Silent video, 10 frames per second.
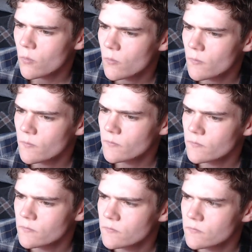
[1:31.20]

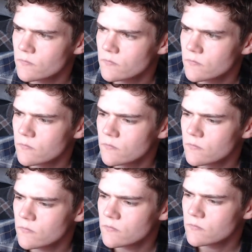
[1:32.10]

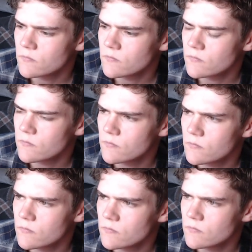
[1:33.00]

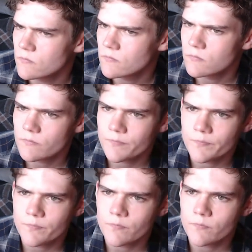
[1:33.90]

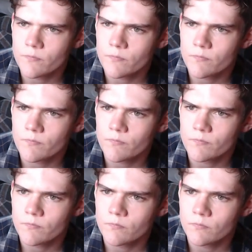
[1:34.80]

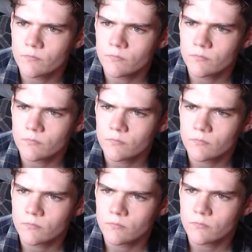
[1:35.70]

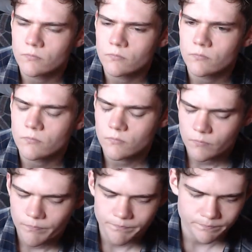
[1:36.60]

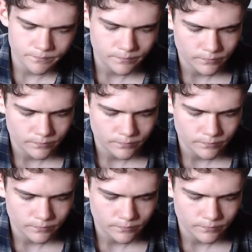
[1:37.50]
(no one is talking)